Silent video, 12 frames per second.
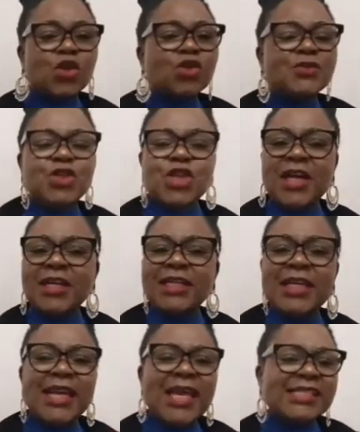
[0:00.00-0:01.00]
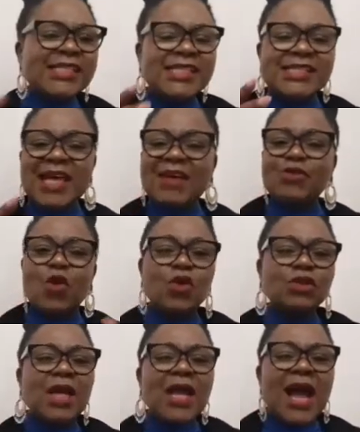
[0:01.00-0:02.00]
of sharing the lessons
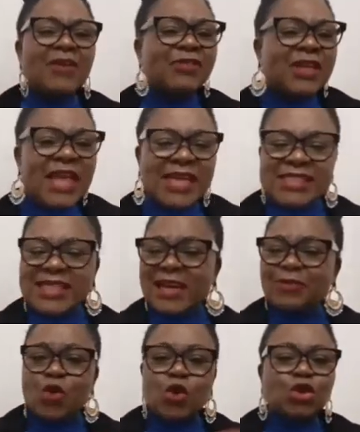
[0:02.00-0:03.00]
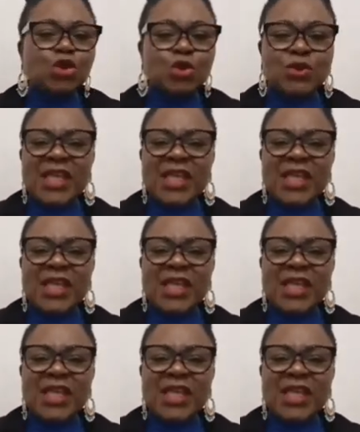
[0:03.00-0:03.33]
I've learned and I've gone through,